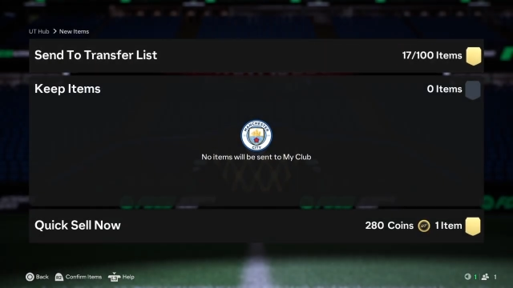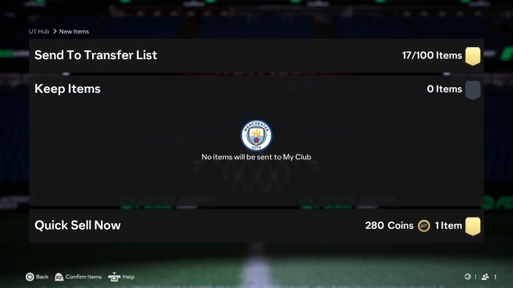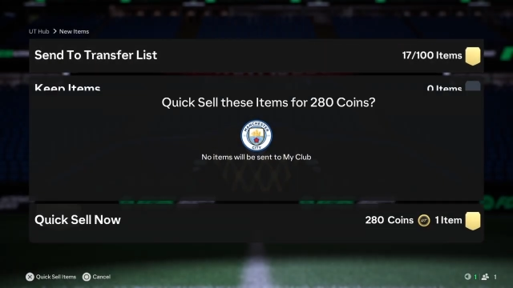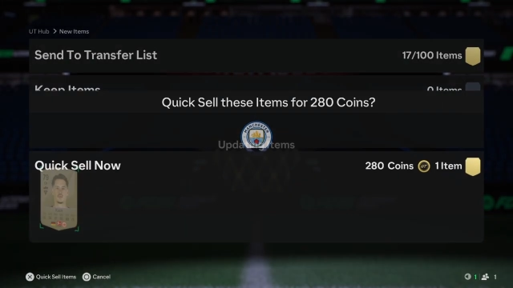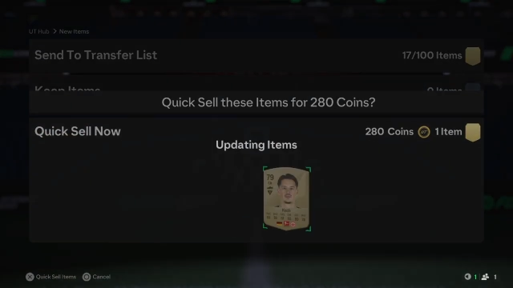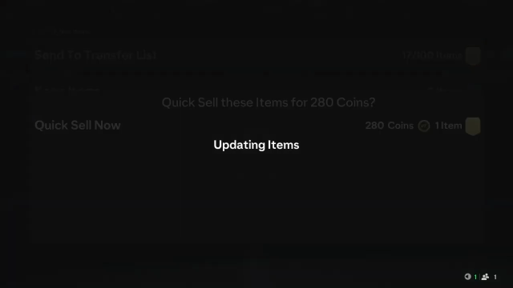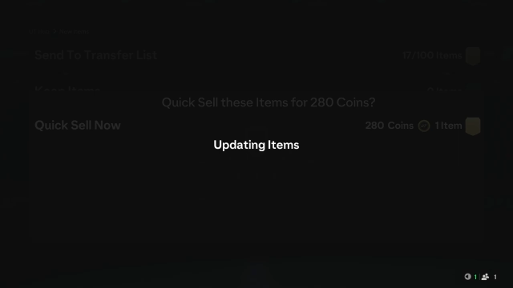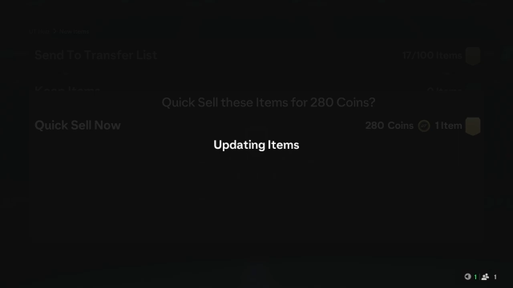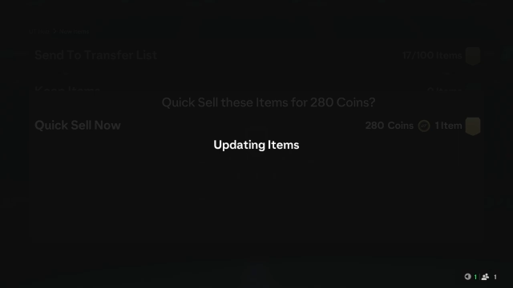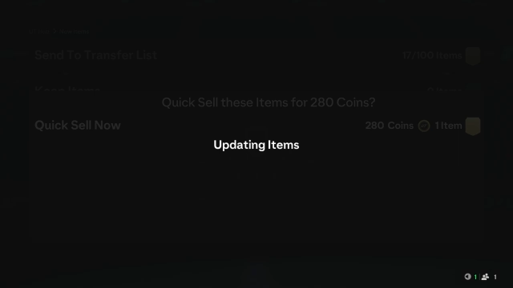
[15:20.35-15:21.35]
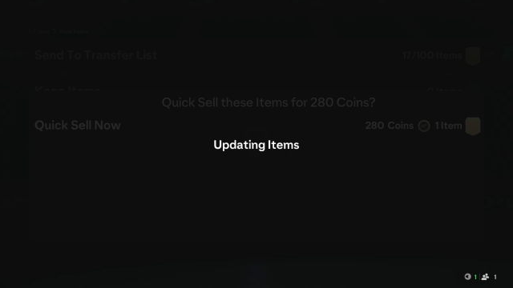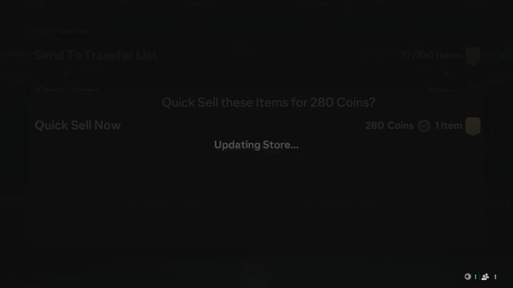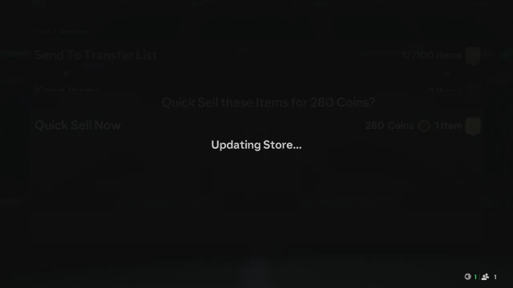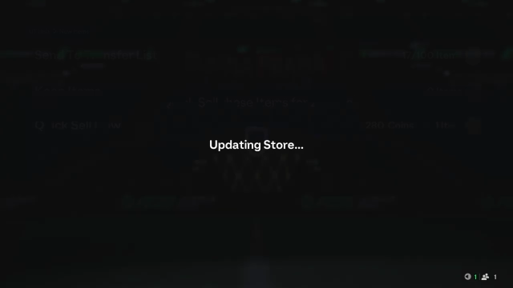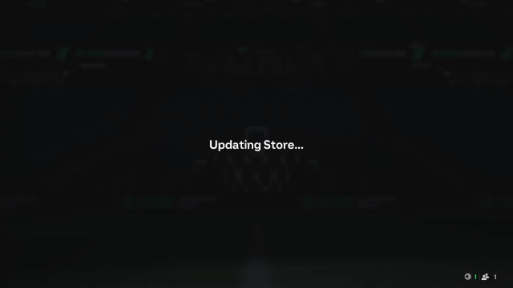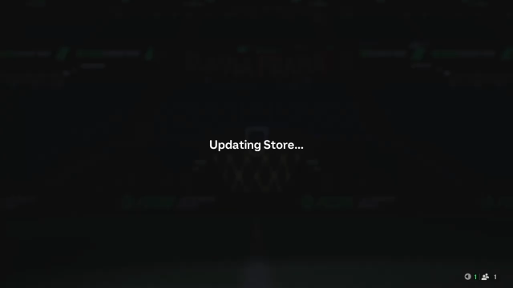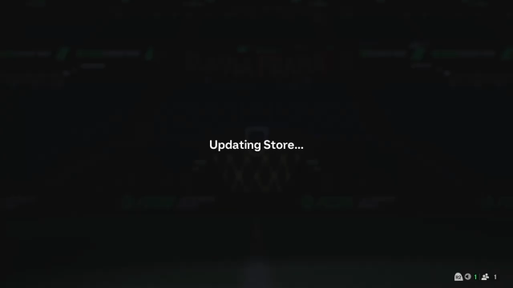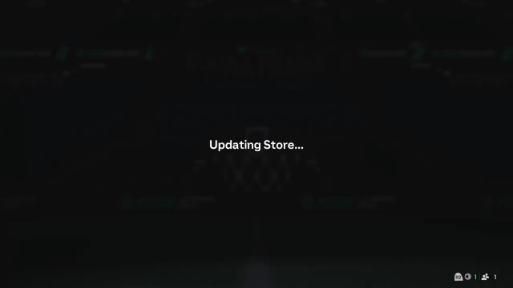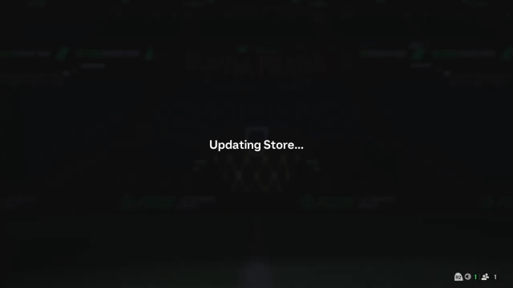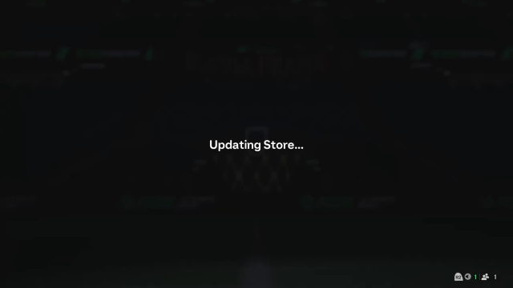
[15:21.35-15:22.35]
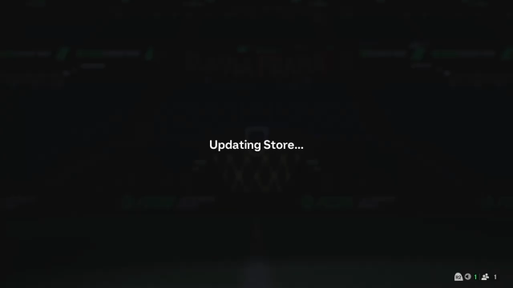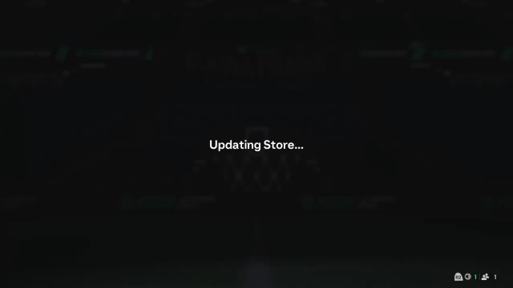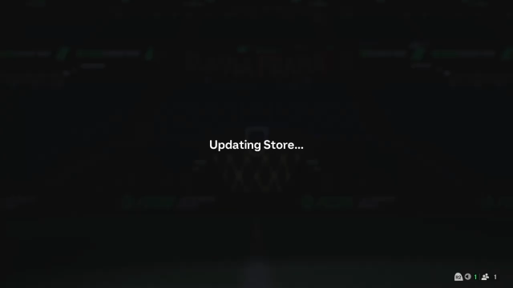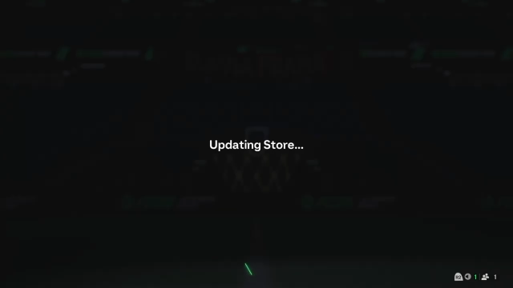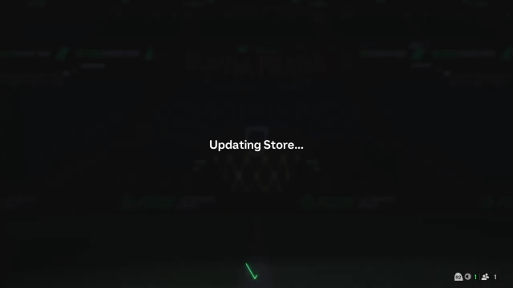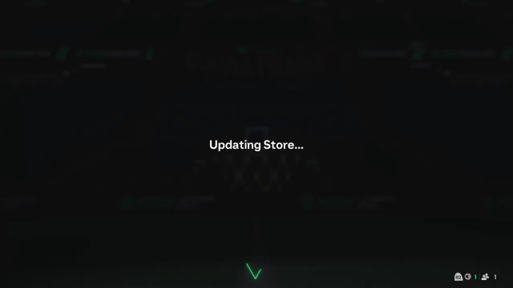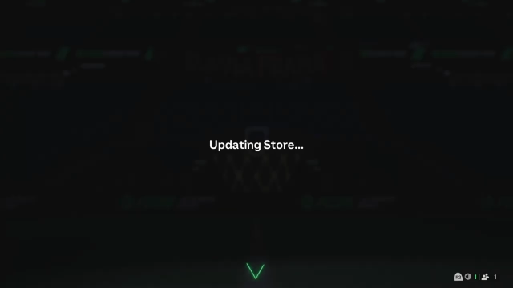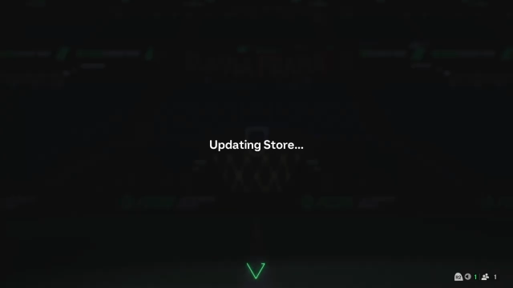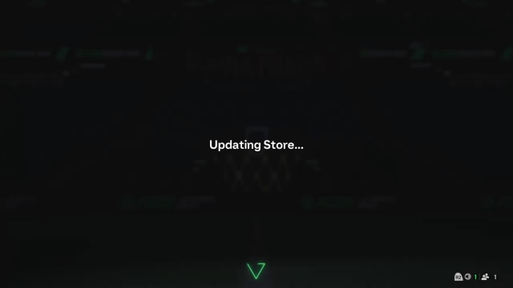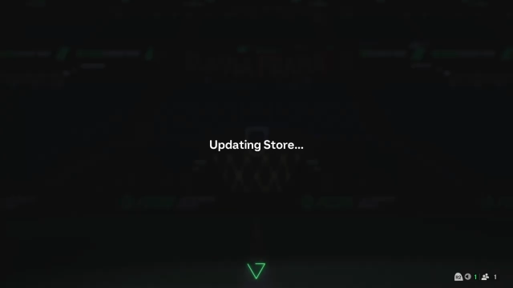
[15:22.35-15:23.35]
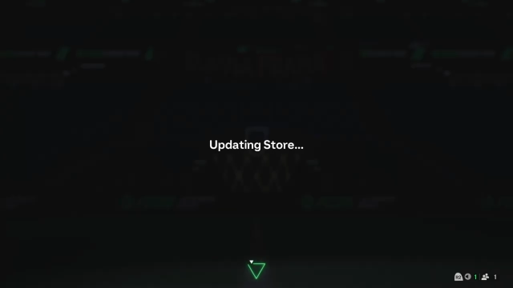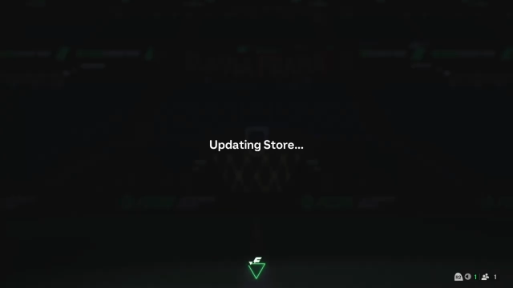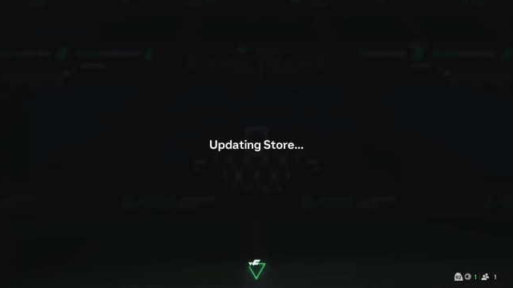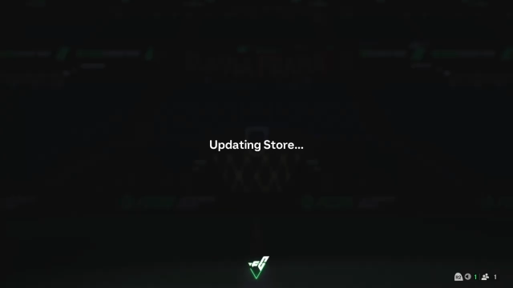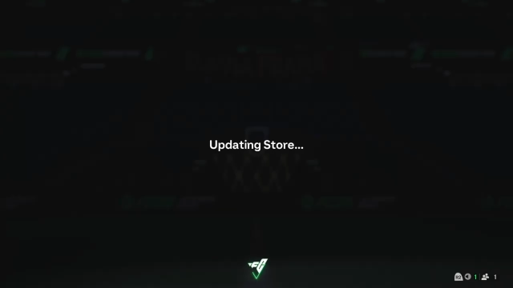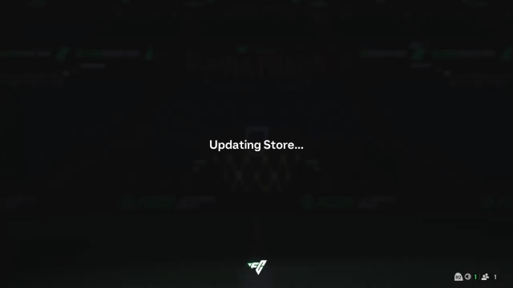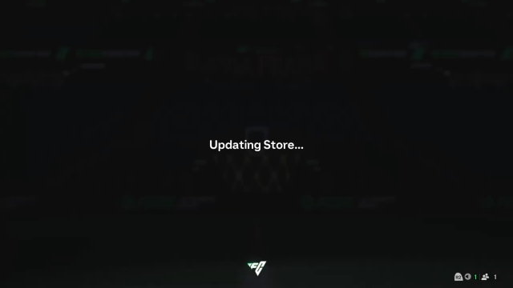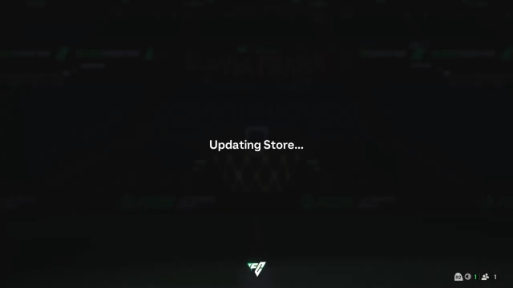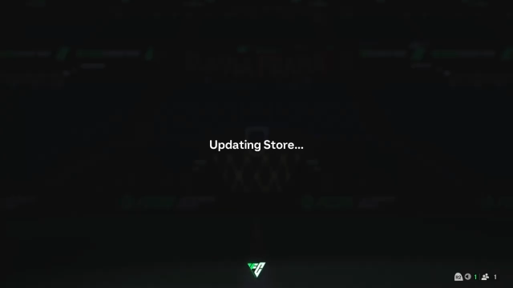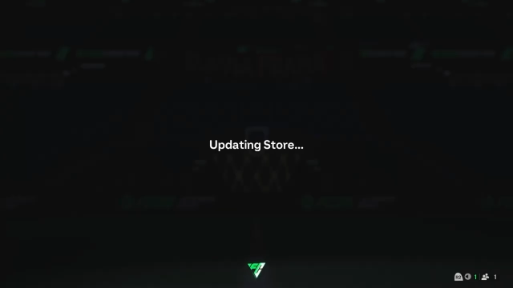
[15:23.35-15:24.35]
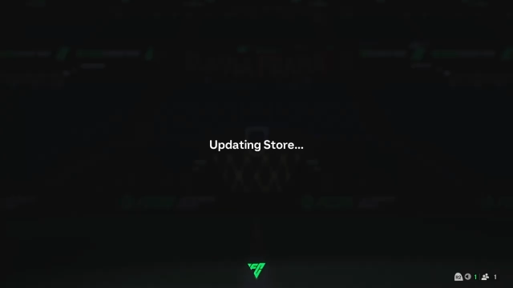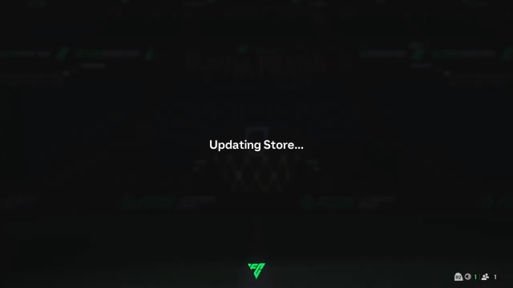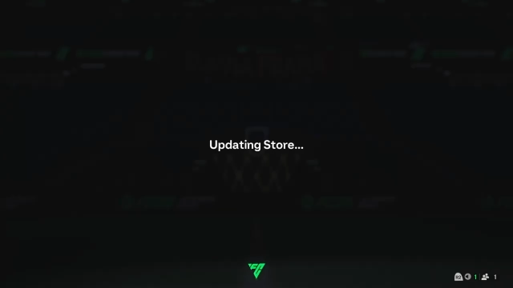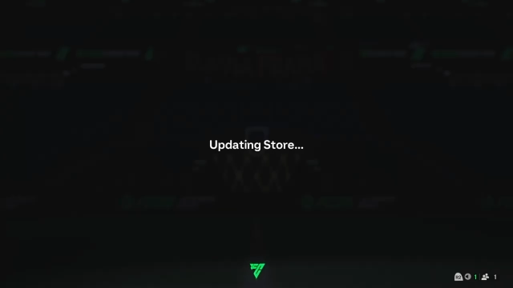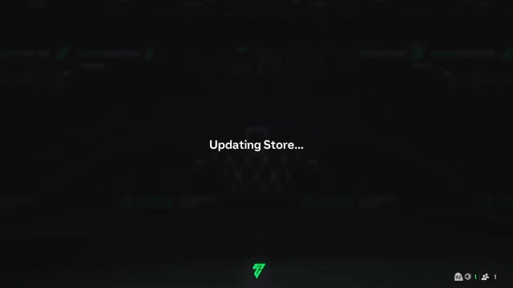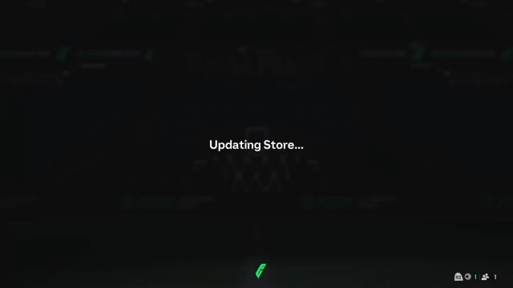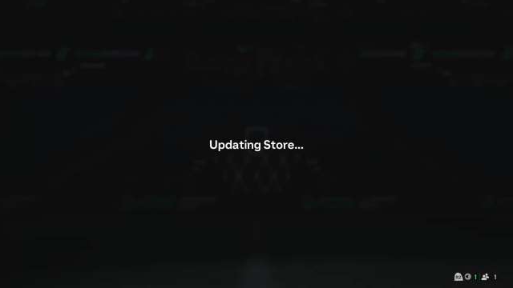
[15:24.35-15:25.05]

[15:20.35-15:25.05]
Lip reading: No face is visible, so there are no lips to read.